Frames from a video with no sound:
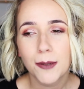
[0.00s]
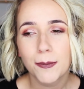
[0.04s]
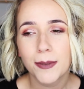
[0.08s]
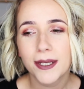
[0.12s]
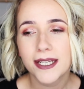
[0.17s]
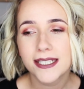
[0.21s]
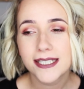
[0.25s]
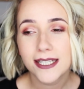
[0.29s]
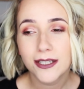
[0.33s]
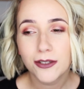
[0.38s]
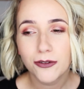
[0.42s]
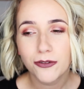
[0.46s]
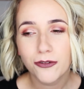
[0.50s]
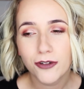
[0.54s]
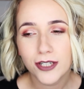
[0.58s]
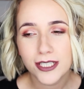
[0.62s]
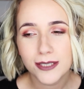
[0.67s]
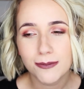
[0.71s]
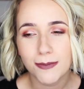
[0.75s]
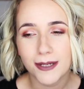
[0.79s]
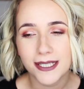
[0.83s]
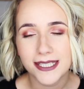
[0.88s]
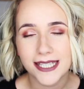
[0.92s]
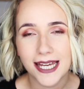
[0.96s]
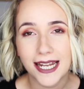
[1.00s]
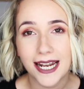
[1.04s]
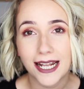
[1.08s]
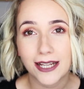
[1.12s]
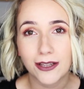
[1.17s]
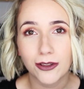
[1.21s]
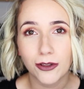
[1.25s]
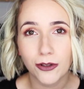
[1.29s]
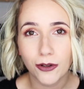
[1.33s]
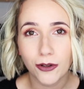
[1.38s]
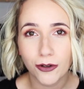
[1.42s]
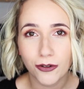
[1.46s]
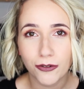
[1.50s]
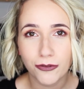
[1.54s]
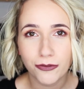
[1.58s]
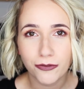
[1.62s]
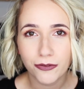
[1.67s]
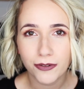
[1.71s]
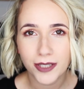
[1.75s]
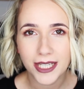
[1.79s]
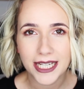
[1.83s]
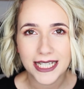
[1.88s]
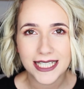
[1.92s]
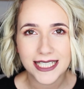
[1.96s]
Because I love Christmas and I
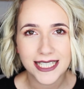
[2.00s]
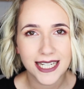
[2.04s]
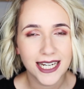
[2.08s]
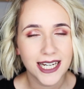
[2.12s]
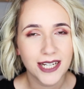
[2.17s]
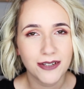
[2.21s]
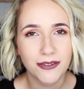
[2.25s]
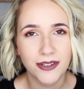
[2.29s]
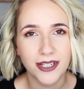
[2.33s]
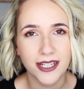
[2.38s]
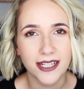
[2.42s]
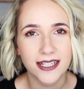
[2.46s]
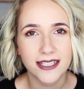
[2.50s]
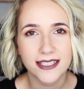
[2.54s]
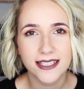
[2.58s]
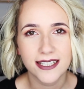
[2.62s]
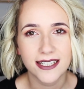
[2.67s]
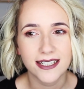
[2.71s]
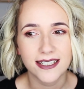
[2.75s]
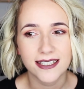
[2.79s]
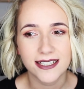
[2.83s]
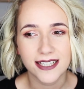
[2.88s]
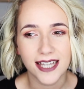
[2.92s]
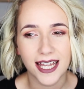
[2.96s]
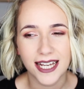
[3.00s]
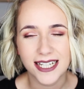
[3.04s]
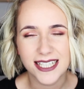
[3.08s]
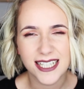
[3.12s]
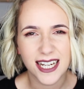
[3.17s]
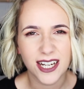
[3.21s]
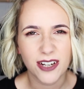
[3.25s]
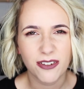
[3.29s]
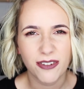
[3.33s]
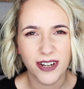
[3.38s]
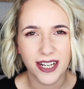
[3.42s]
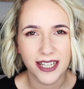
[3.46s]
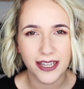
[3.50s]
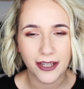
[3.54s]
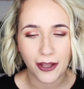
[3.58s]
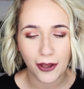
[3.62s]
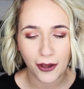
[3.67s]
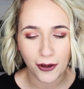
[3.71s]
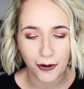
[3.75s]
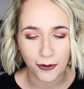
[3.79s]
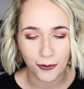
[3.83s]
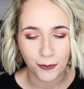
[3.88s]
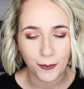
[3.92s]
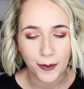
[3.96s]
love interiors and like decorating the
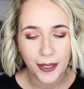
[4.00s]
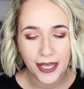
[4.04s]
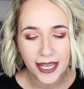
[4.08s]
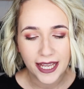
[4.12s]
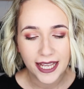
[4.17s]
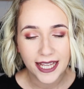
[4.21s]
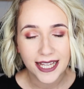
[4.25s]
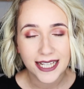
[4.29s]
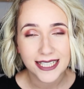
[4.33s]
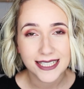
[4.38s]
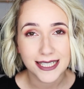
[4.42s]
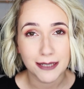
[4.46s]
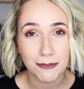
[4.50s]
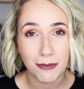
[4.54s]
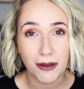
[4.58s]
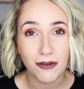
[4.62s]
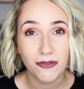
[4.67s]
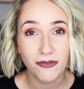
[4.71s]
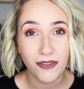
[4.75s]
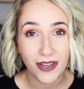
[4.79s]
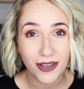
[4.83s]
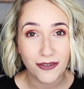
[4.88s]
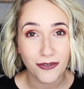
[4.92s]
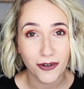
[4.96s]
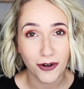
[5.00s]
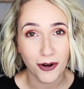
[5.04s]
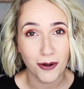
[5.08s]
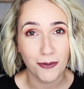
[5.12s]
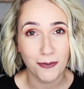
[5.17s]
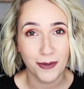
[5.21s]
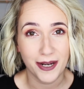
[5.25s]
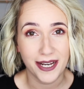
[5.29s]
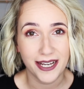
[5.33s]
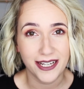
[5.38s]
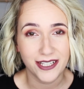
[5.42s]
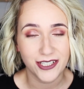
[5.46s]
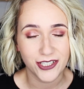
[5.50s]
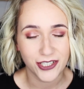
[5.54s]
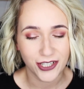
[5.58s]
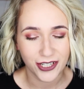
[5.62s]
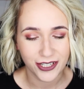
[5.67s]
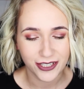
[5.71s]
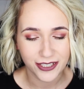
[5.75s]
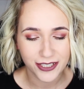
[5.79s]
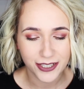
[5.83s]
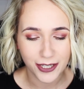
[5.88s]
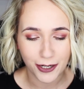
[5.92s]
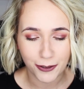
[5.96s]
home, it's like my favourite
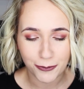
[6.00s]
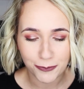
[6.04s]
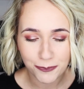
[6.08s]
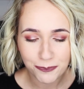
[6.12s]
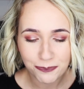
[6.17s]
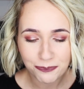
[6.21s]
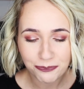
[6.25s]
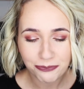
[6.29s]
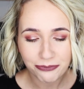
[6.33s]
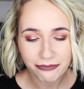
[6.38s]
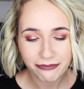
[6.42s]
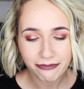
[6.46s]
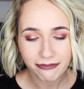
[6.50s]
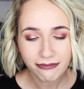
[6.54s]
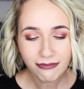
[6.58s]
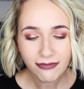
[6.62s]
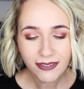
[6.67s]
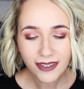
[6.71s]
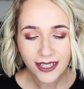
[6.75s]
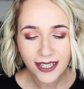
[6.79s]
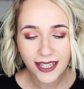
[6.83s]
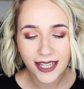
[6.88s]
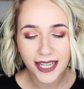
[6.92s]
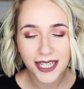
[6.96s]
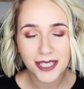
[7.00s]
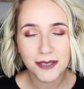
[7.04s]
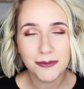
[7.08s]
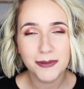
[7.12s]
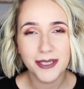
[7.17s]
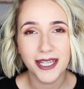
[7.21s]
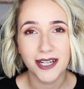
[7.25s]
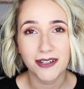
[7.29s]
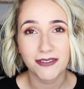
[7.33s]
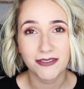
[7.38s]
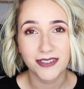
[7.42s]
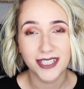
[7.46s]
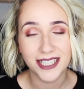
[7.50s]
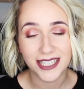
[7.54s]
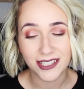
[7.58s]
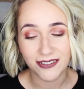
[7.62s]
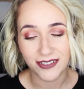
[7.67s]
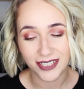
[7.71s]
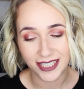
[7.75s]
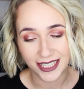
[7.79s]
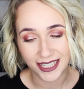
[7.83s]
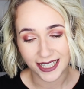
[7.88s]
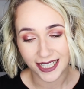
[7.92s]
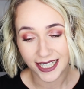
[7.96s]
combination. So Yeah, really,
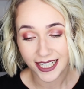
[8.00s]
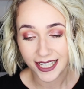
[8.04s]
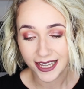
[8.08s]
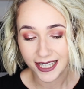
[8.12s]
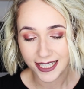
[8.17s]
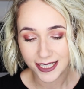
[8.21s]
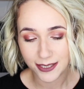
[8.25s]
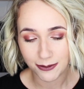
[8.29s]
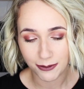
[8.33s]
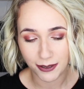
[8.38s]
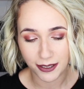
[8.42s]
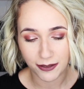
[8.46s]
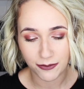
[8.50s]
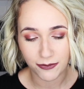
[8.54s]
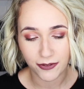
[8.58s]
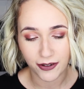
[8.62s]
really like this one.